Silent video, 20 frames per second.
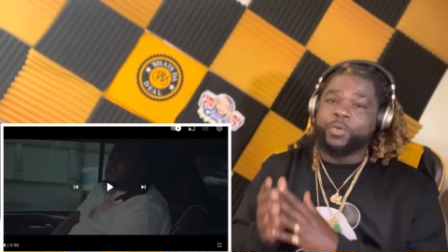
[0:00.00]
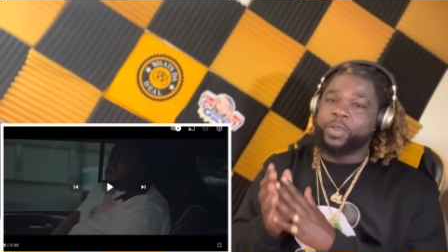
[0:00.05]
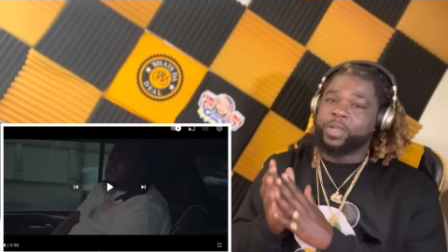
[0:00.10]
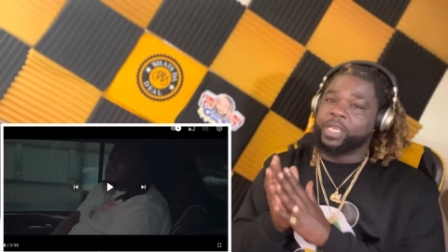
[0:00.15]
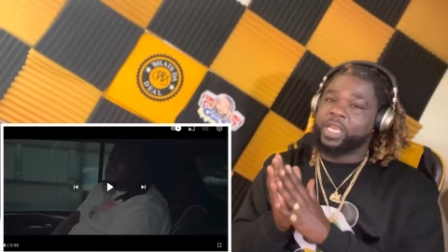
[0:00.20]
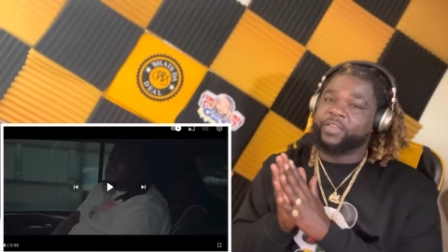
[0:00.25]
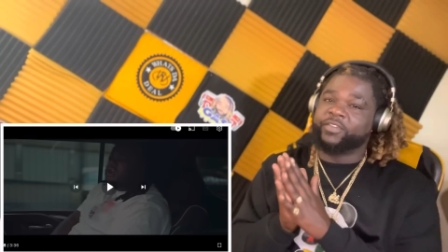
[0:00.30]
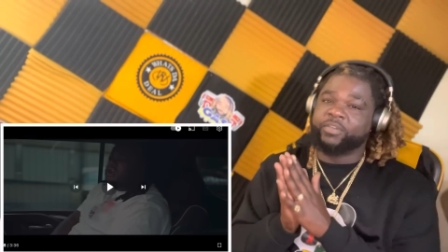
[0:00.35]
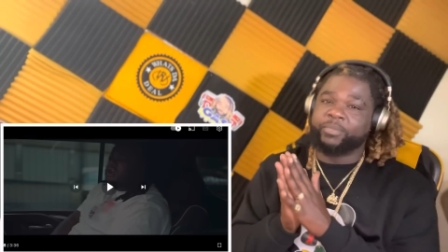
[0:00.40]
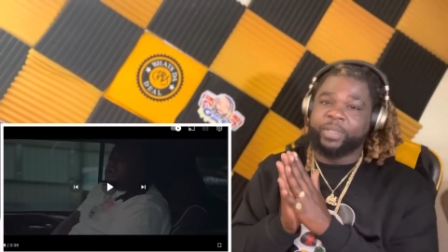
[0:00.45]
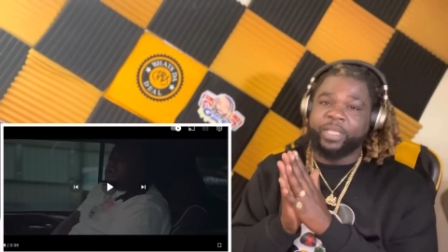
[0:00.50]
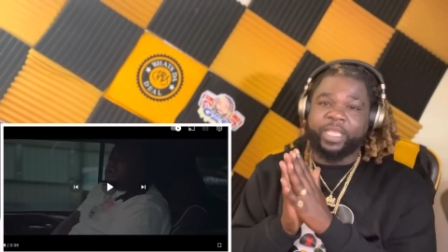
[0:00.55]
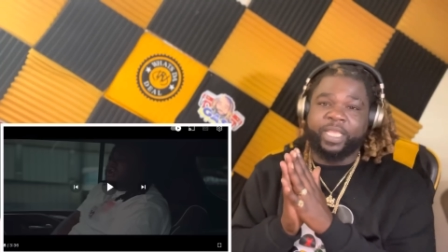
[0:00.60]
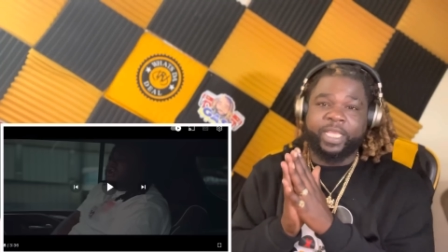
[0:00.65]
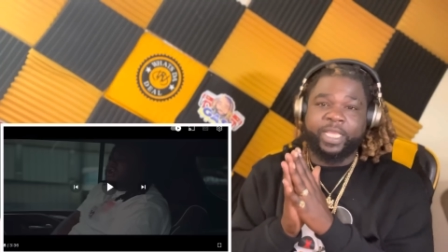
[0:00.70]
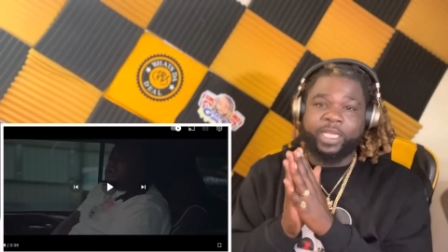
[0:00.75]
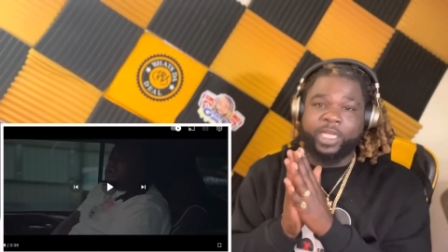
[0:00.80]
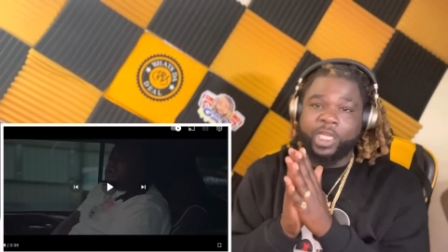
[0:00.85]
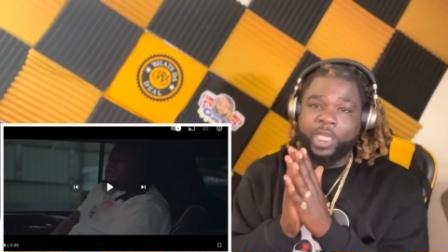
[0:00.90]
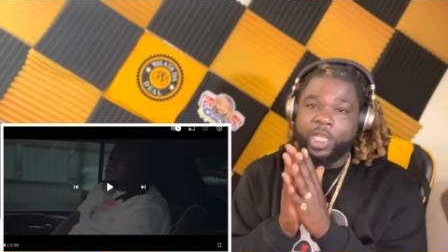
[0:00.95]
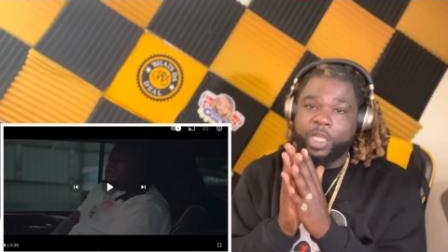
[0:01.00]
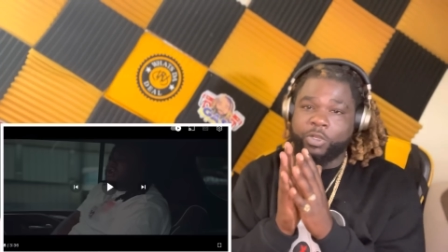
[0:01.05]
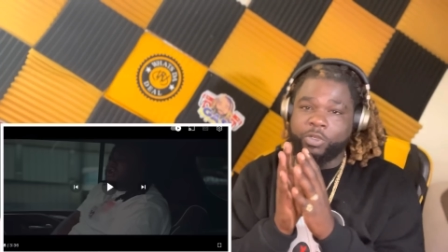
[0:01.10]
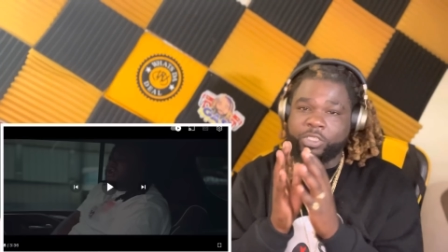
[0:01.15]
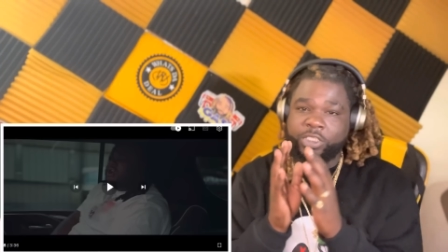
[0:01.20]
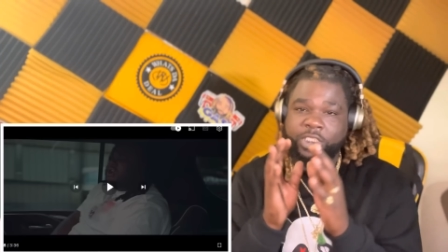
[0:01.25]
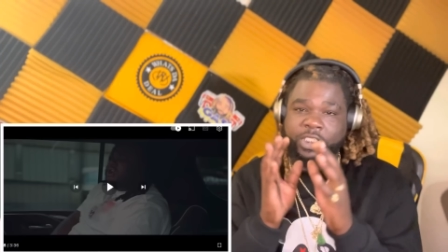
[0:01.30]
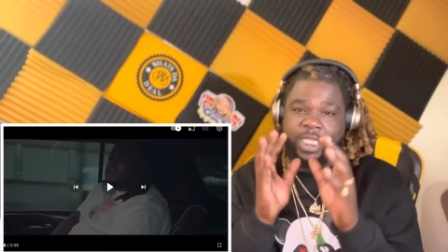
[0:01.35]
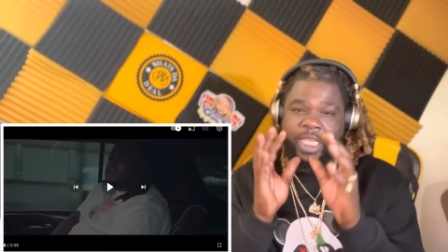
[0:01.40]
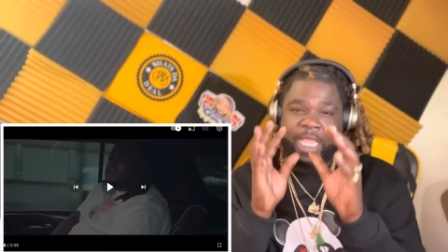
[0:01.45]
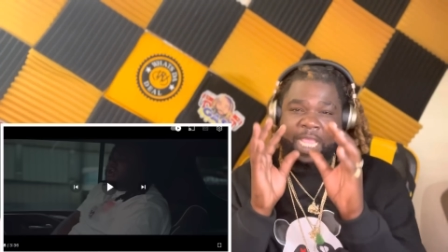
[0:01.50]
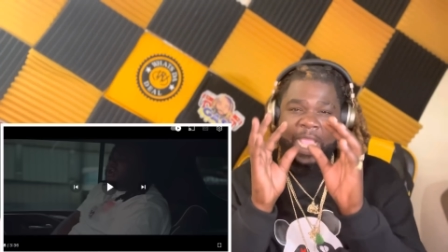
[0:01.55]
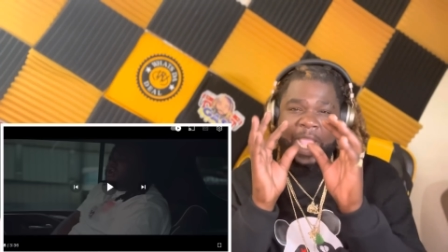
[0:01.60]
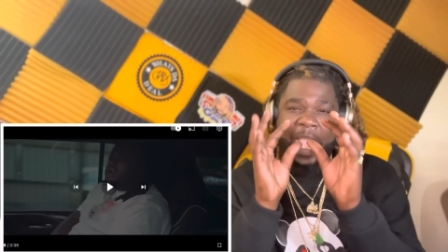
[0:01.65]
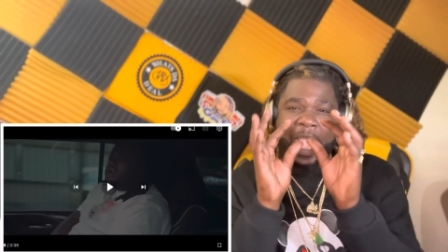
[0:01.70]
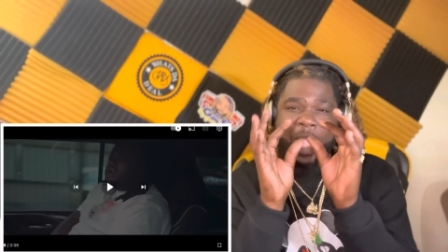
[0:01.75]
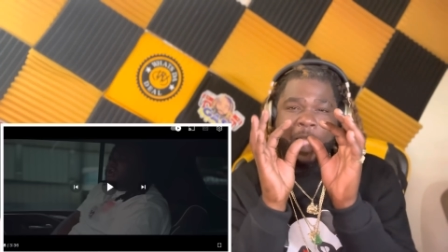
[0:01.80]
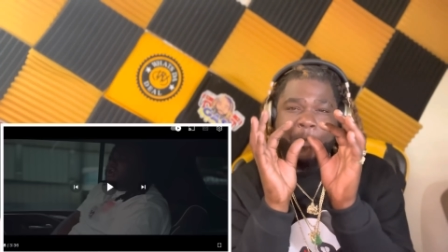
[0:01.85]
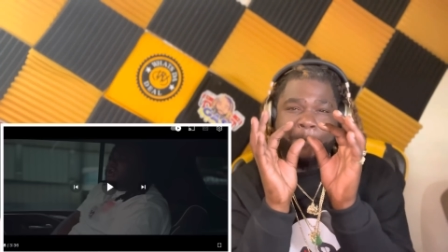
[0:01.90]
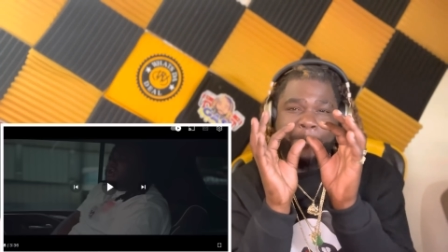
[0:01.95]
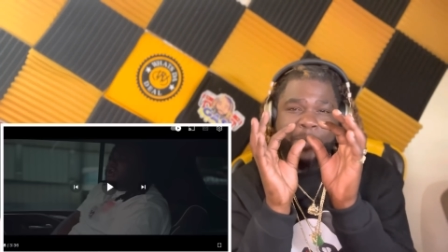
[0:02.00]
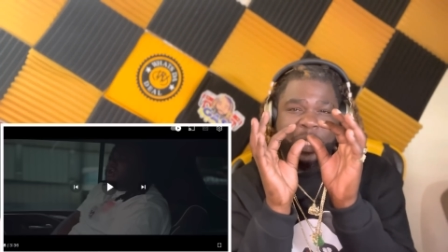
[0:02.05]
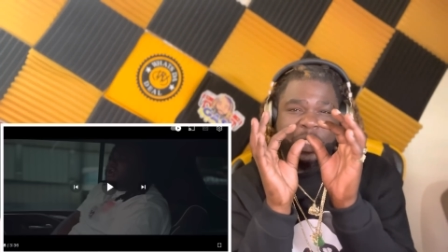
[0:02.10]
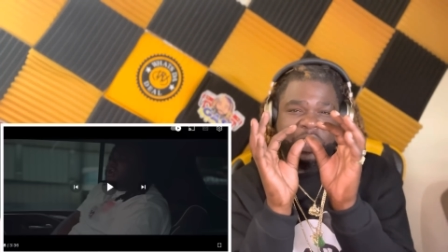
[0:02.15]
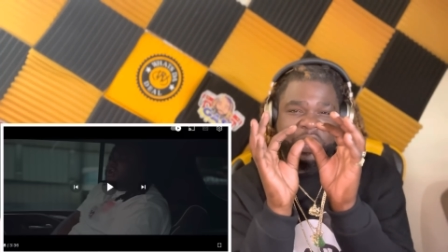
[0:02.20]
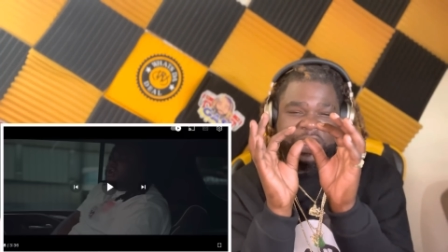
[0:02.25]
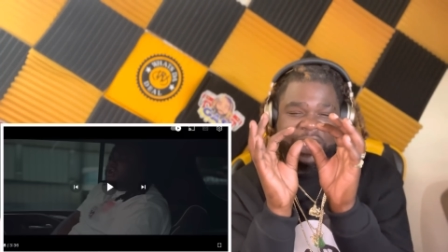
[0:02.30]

wouldn't even begin to understand how much